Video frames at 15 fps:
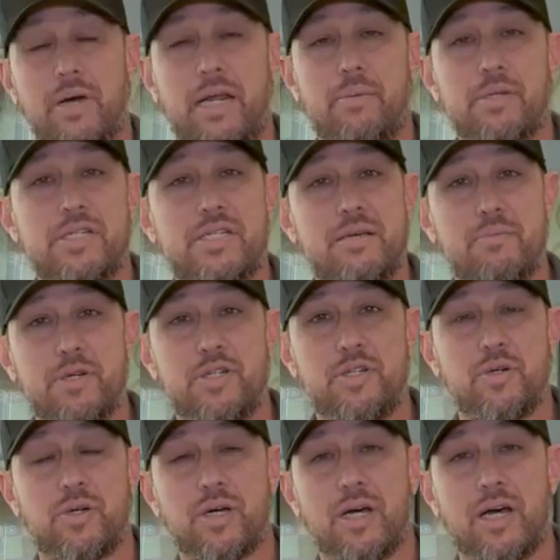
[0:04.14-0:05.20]
My name is Tim
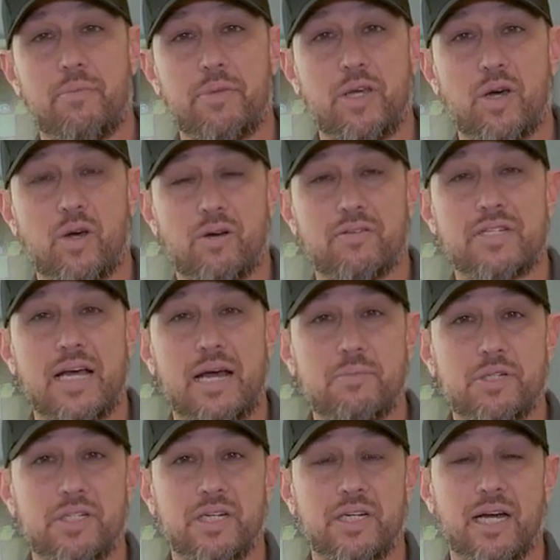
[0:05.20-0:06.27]
Machuca. I'm the owner of Time
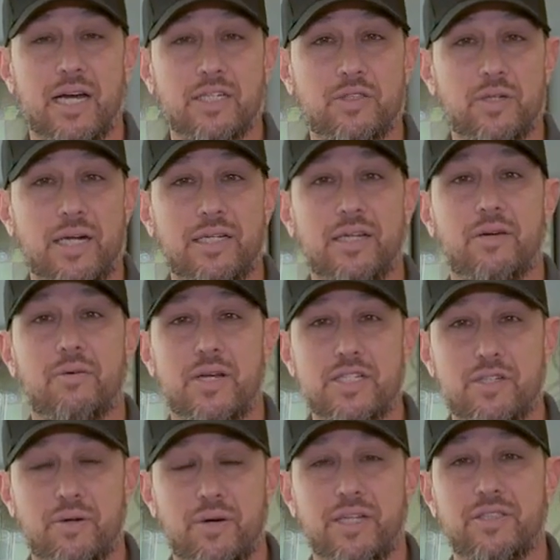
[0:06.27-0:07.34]
Machine Contracting and
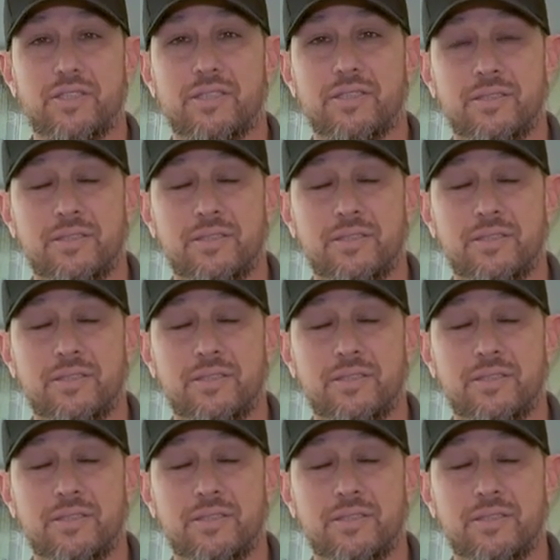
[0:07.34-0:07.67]
Restoration.